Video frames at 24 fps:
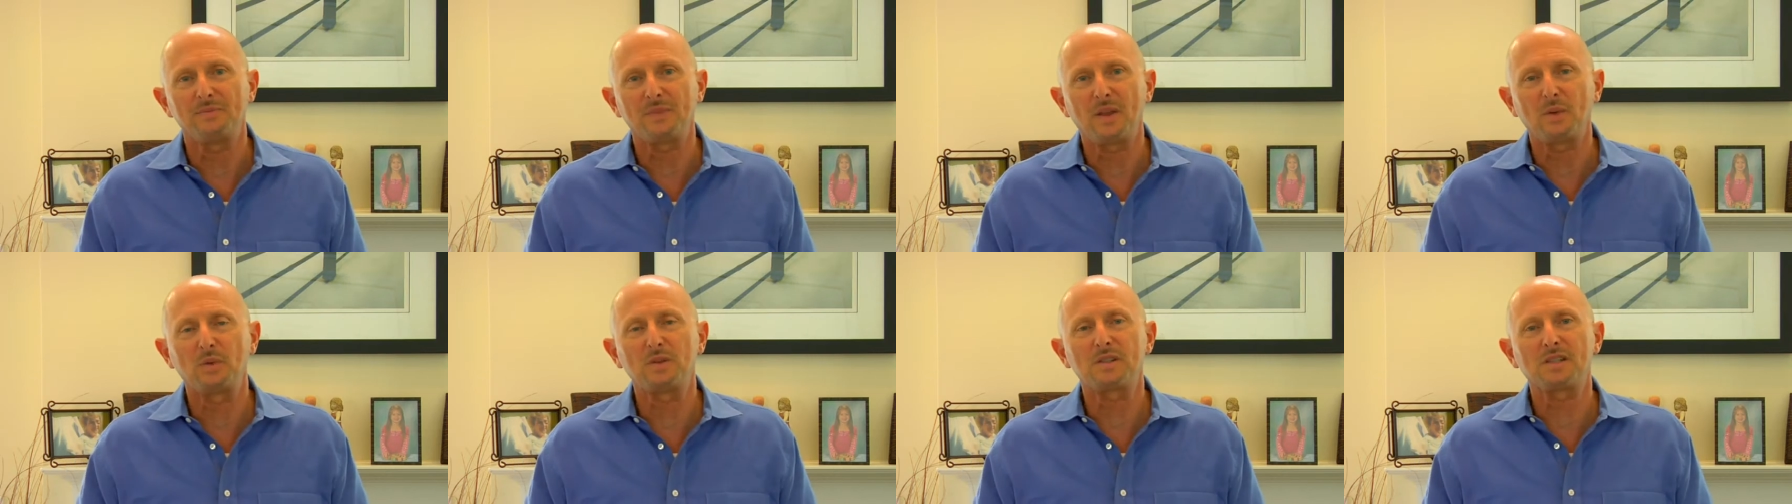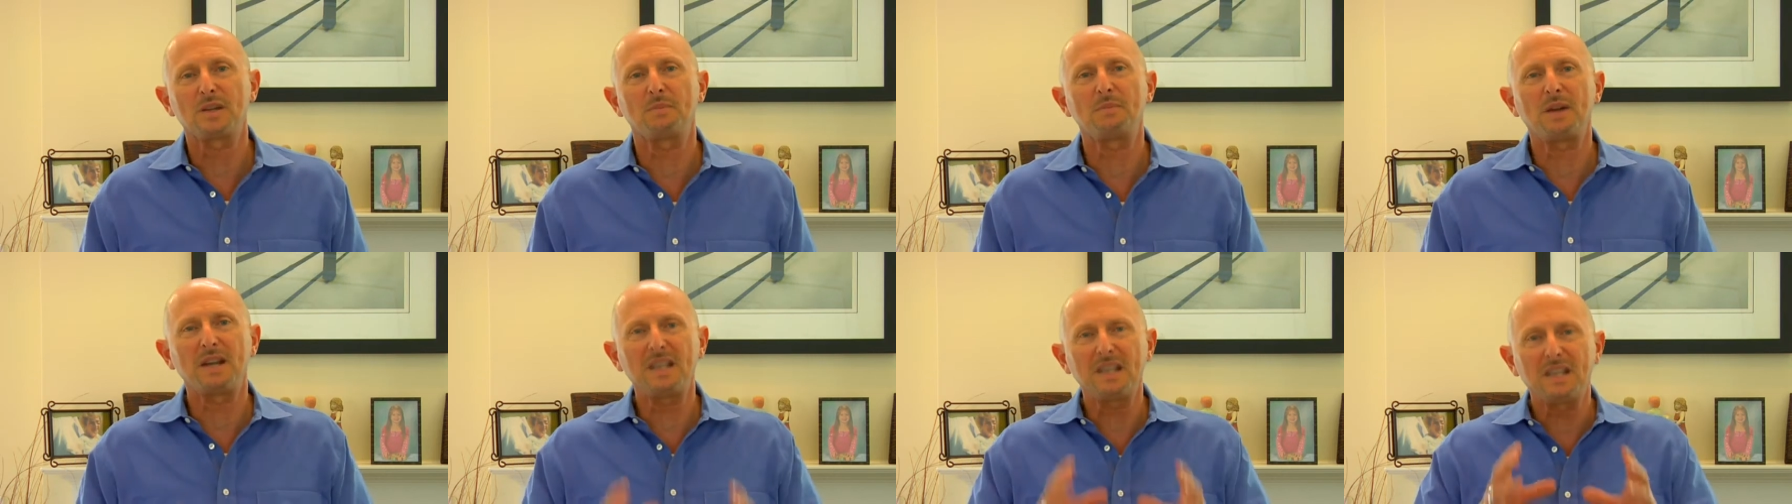And when
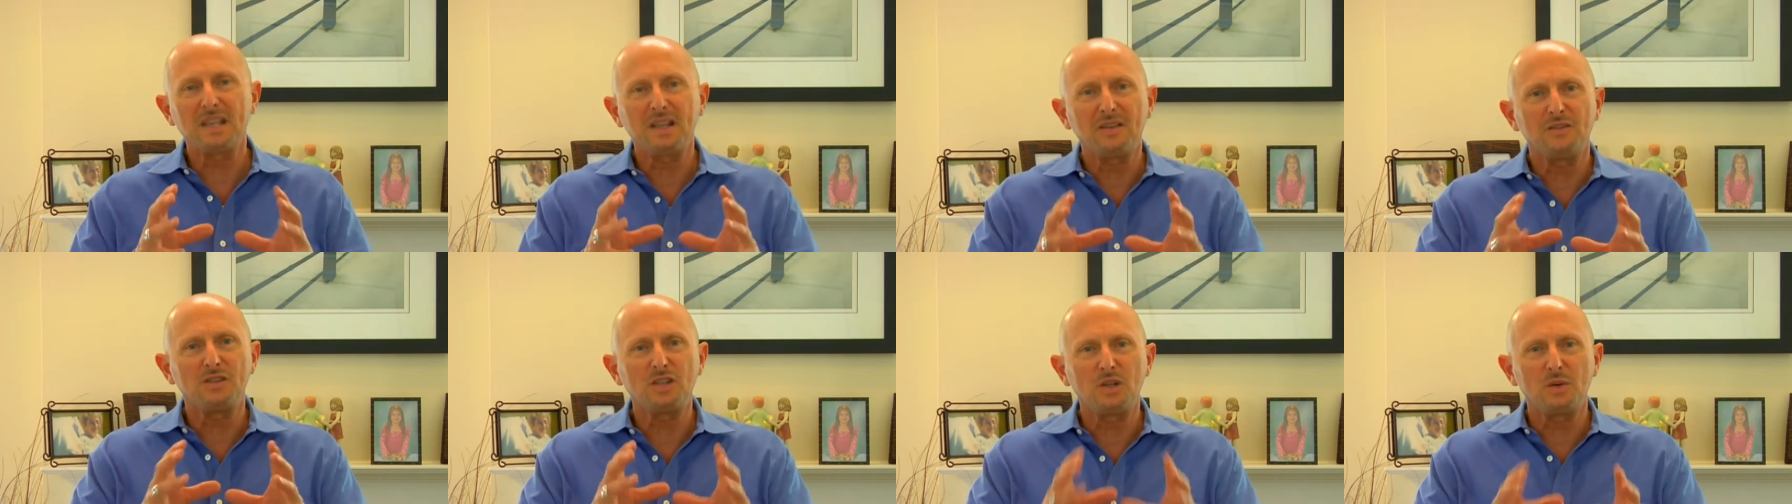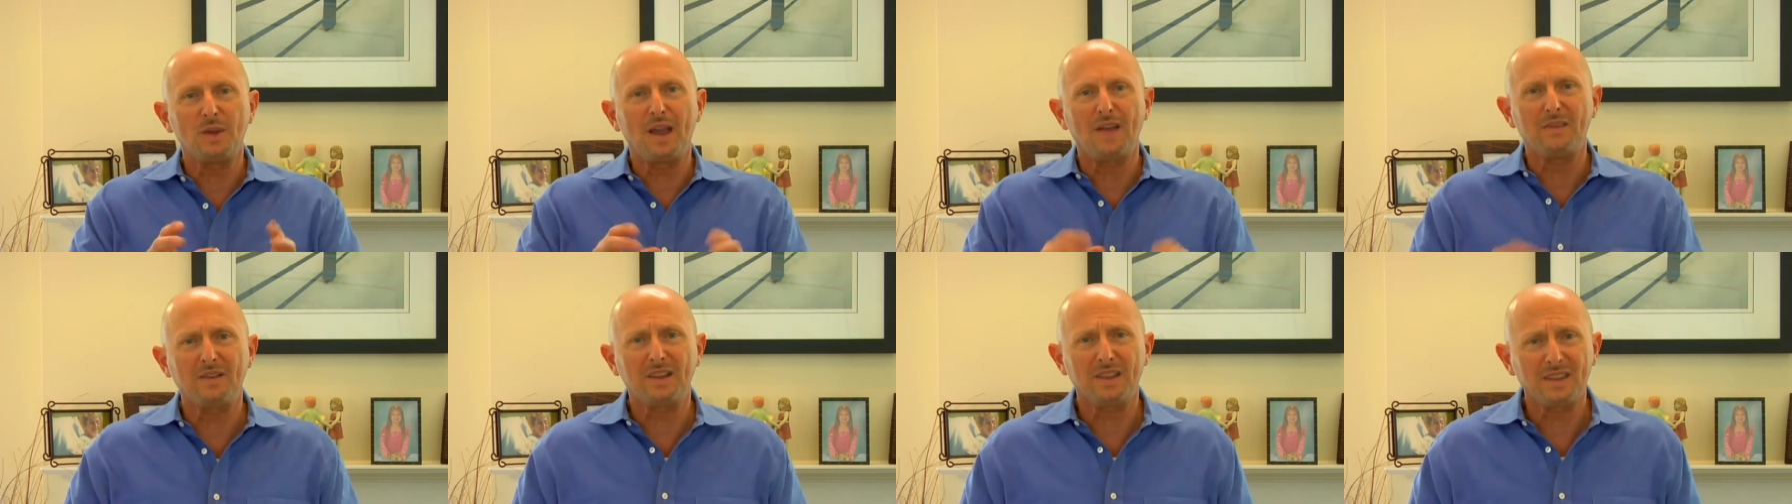somebody gives you
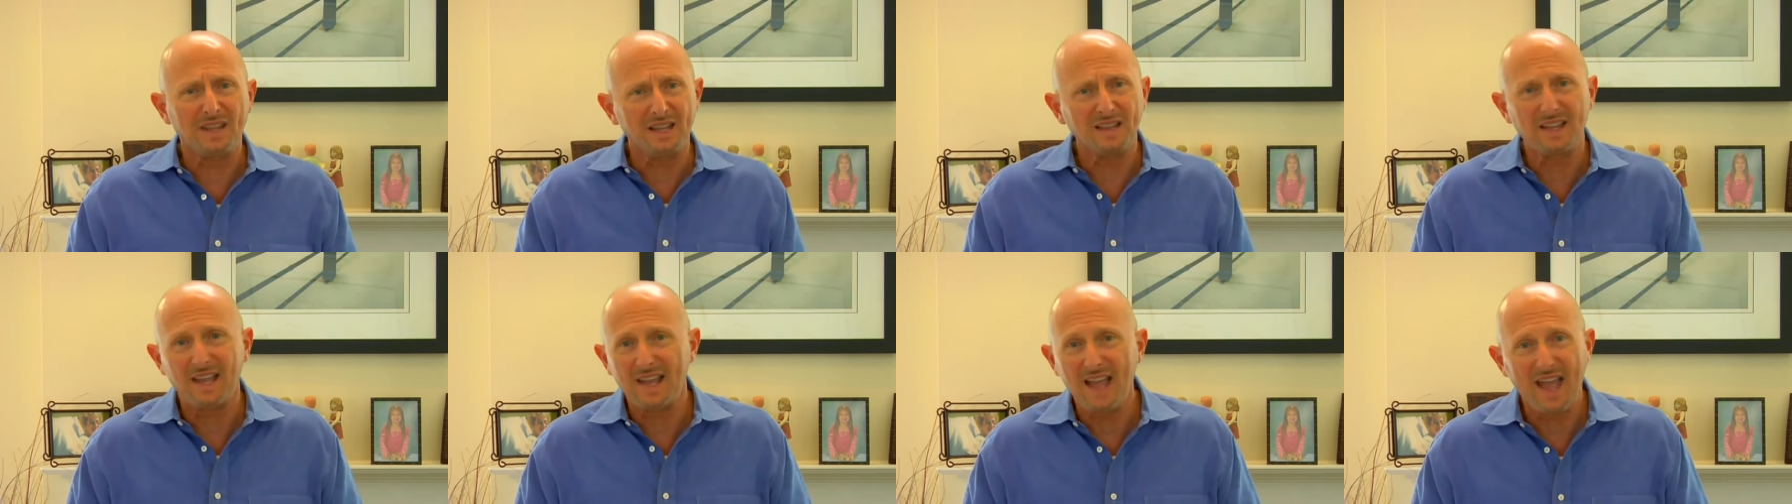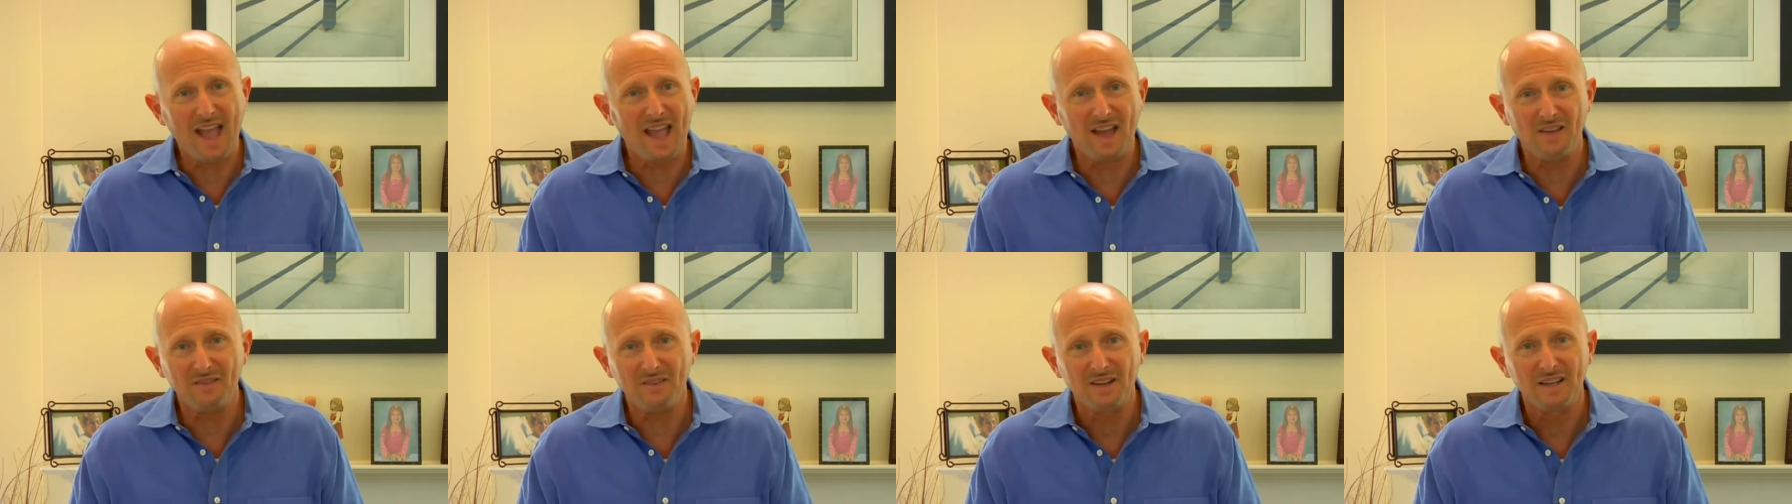everything they
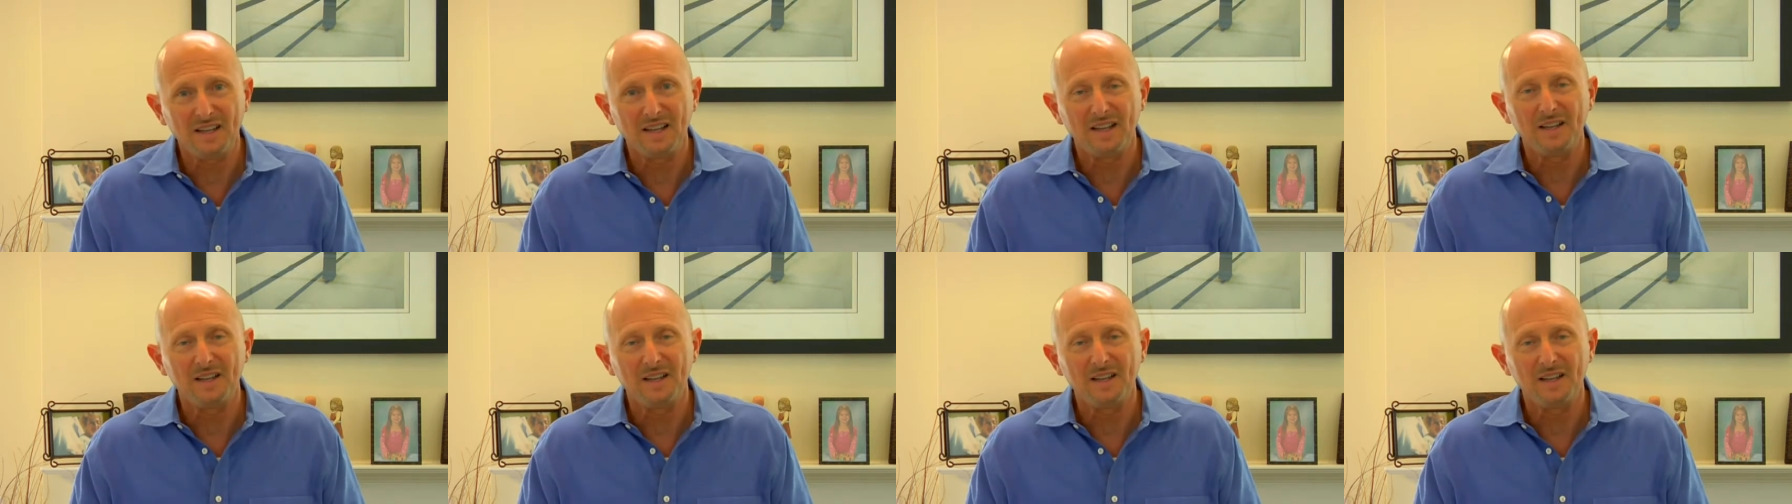have,